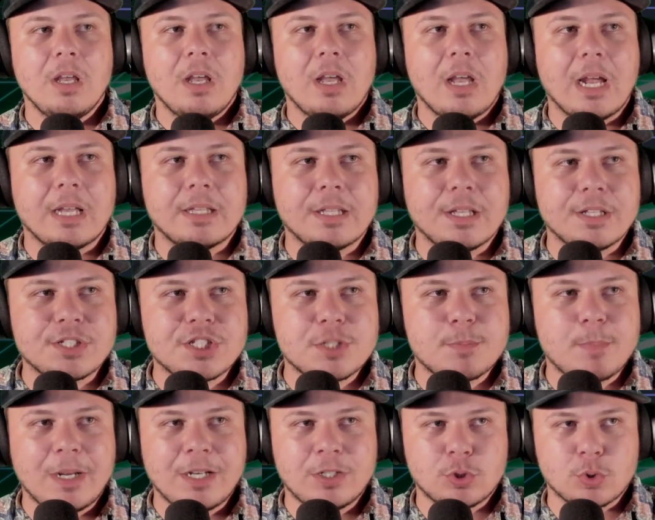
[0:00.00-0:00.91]
And then
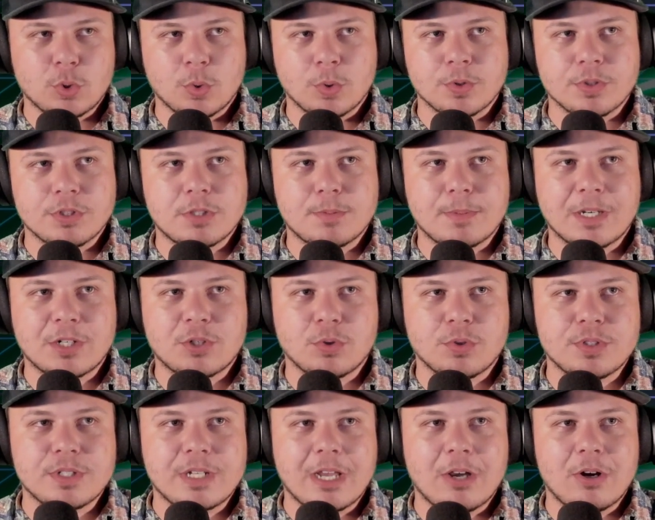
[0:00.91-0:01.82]
spectrals.
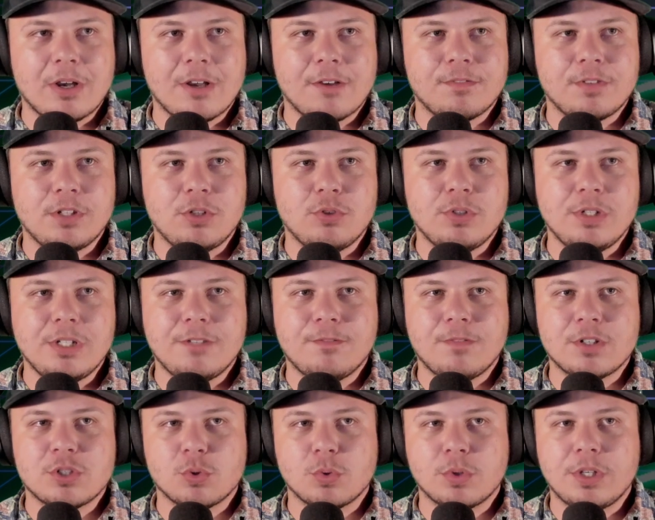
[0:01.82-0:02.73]
Spectrals now have a unique
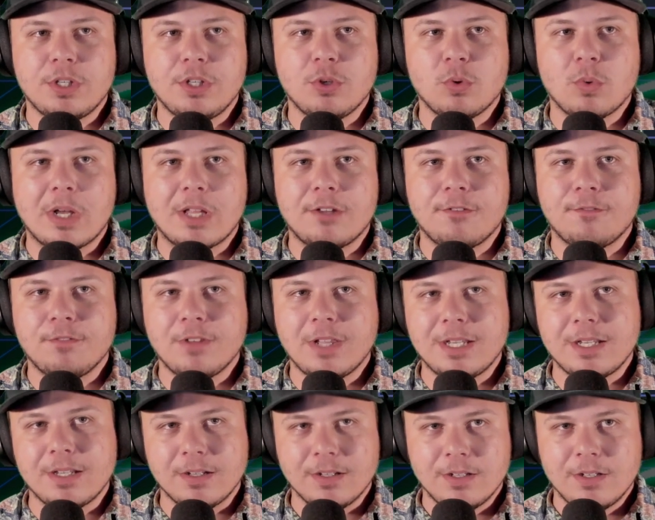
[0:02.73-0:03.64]
visual cue while in
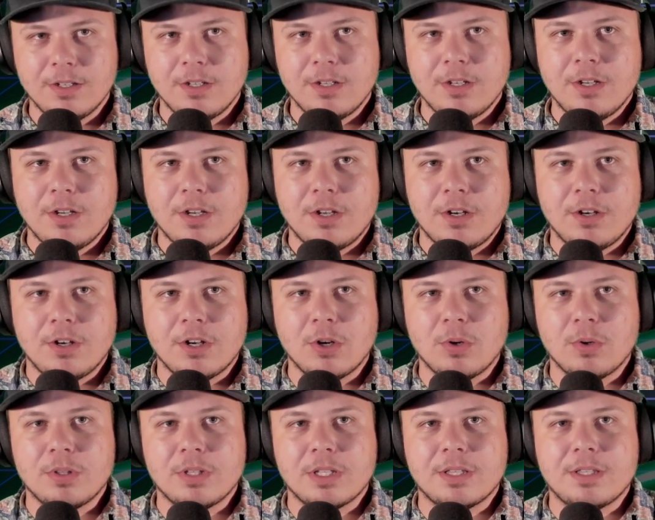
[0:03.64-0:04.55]
flight.
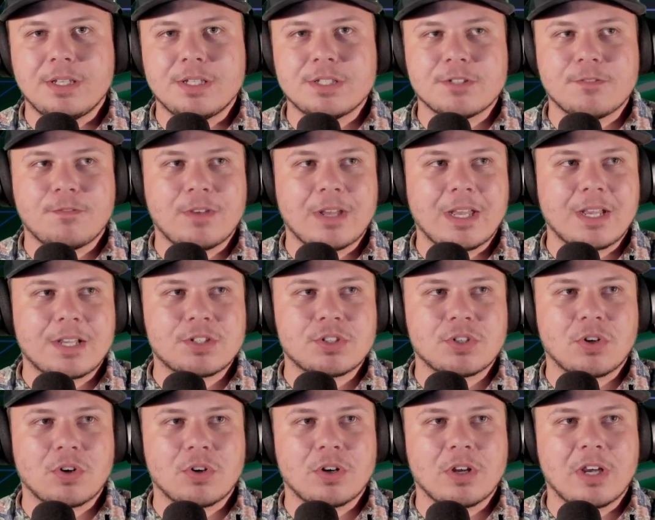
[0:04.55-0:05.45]
Note that these effects
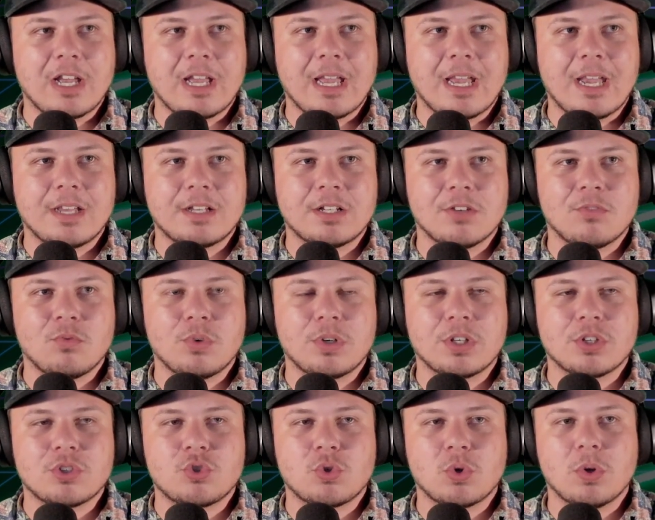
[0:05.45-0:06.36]
are not active when
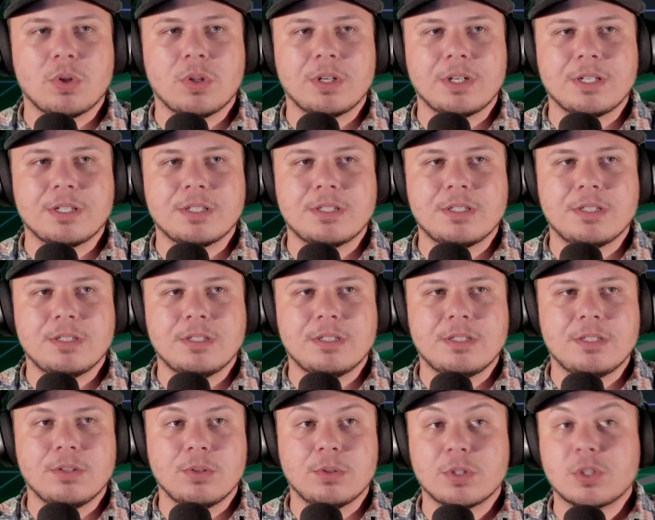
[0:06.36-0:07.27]
the controlling
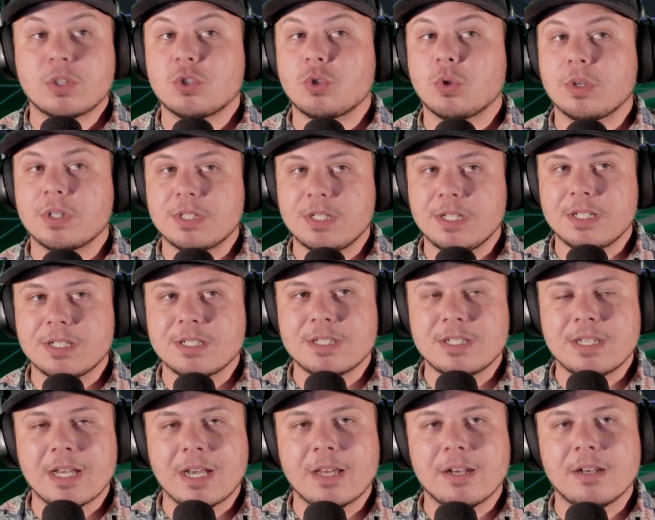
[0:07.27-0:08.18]
scene is
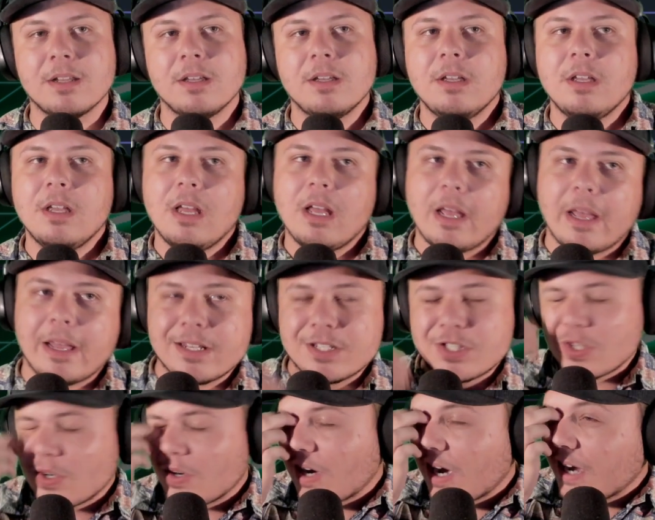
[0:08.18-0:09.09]
dead. And
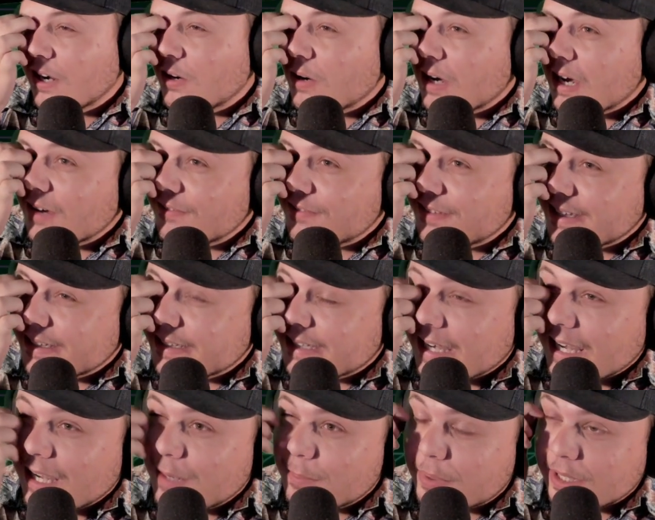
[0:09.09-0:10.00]
so I don't have any
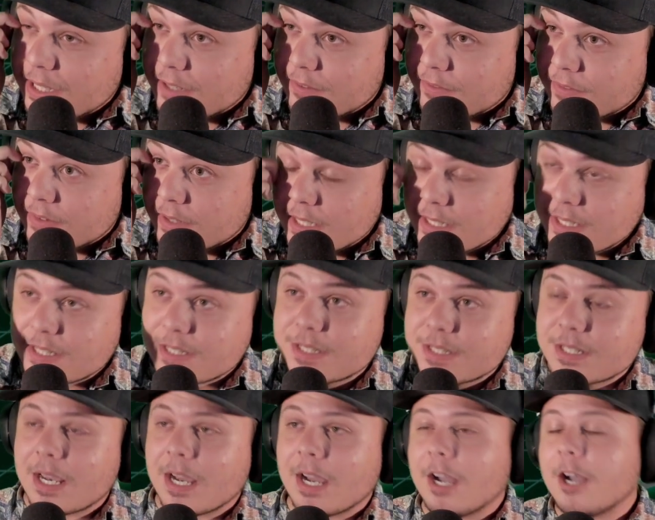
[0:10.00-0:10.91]
gameplay of this,
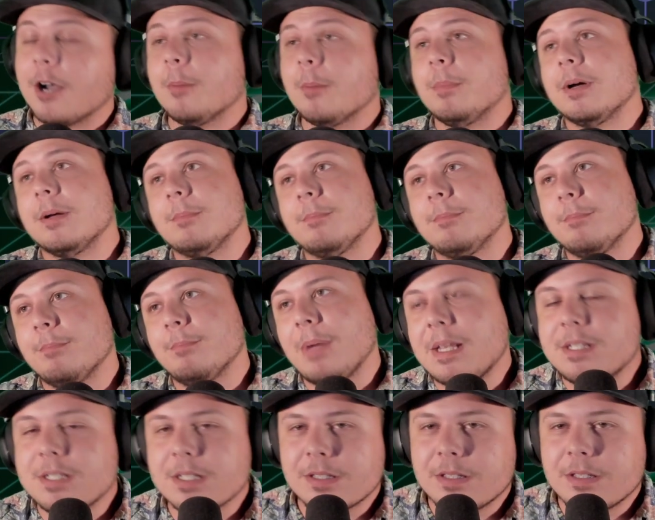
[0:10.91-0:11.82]
but
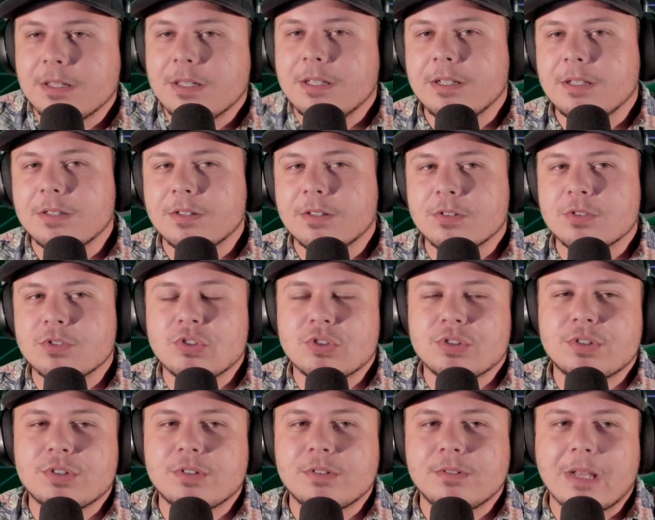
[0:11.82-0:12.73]
basically there's
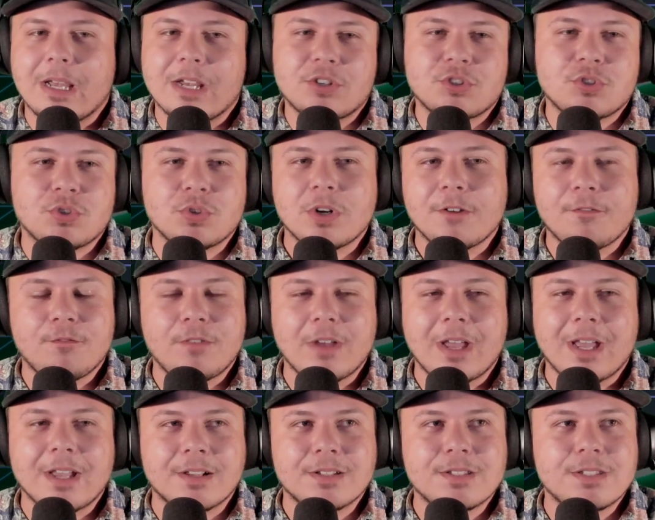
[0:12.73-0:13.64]
just extra
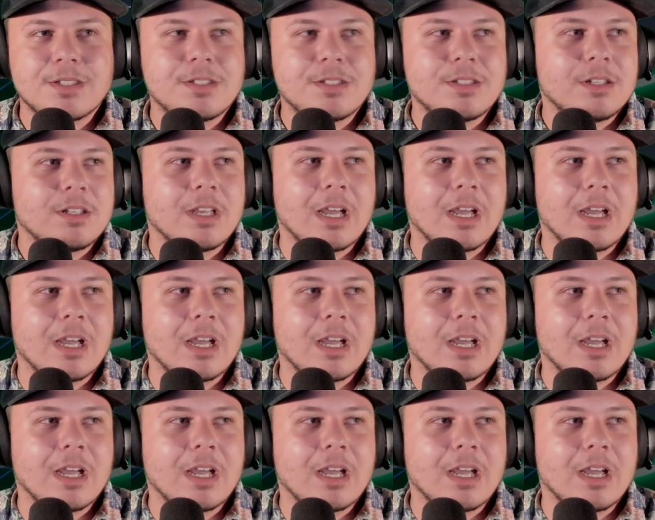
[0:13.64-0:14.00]
effects.